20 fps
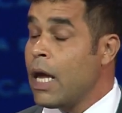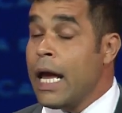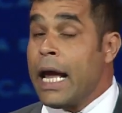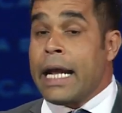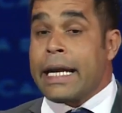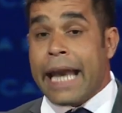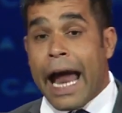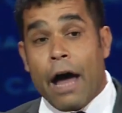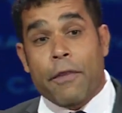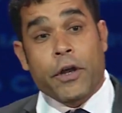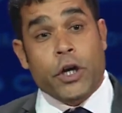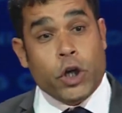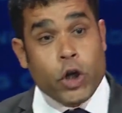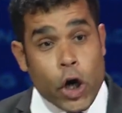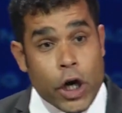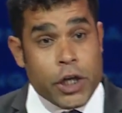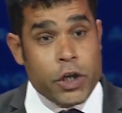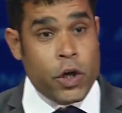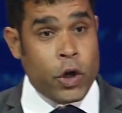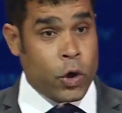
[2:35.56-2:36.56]
Now, the
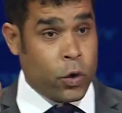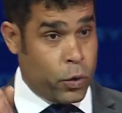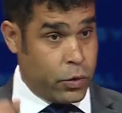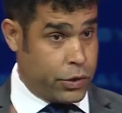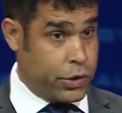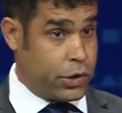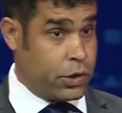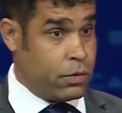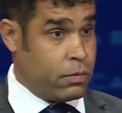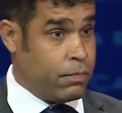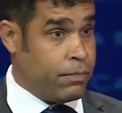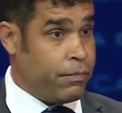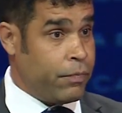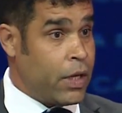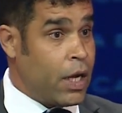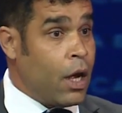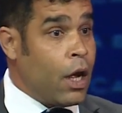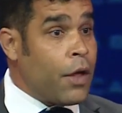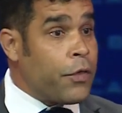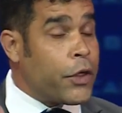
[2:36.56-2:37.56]
good
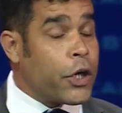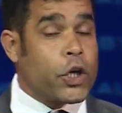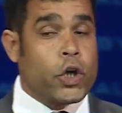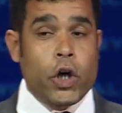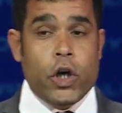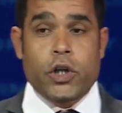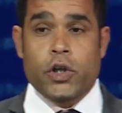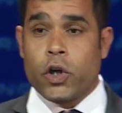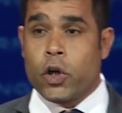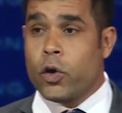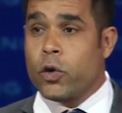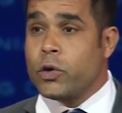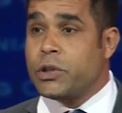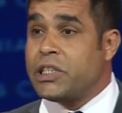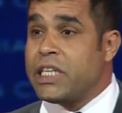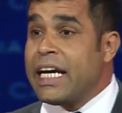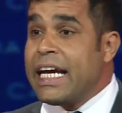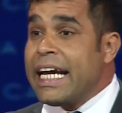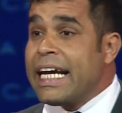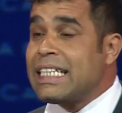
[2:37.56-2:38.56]
news
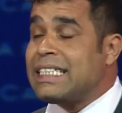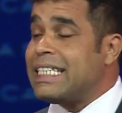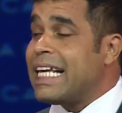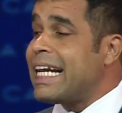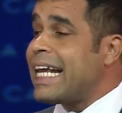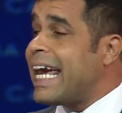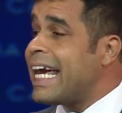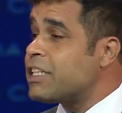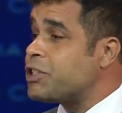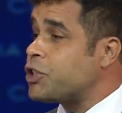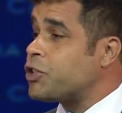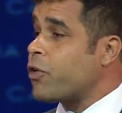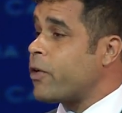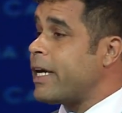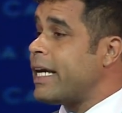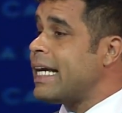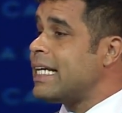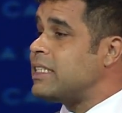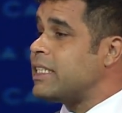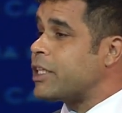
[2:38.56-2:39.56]
is that
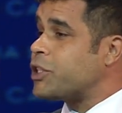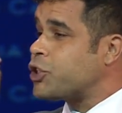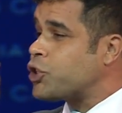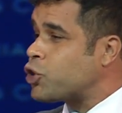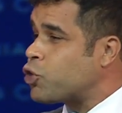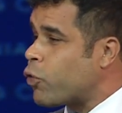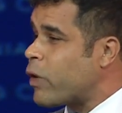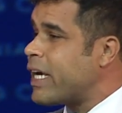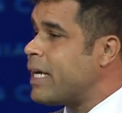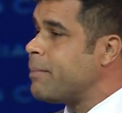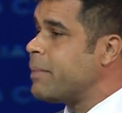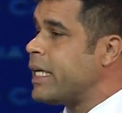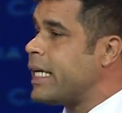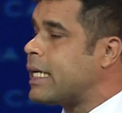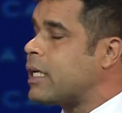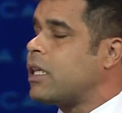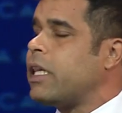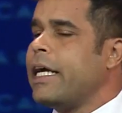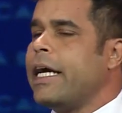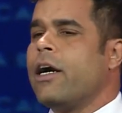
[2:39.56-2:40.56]
history is extremely
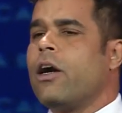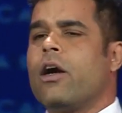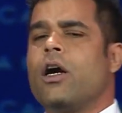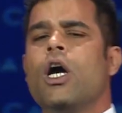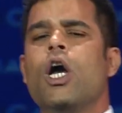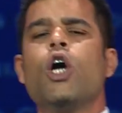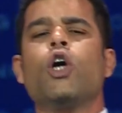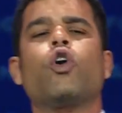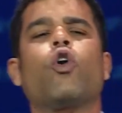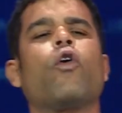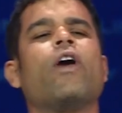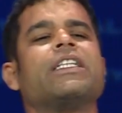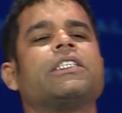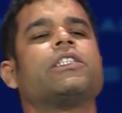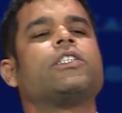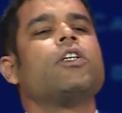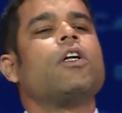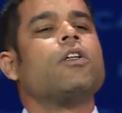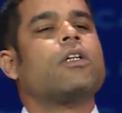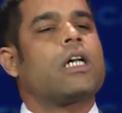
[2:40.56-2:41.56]
clear,
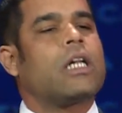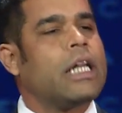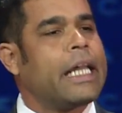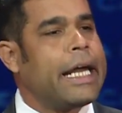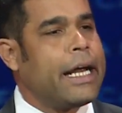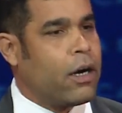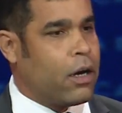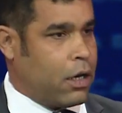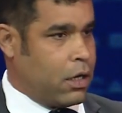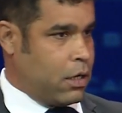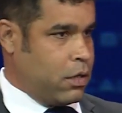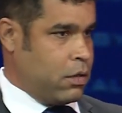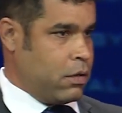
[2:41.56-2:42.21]
crystal clear,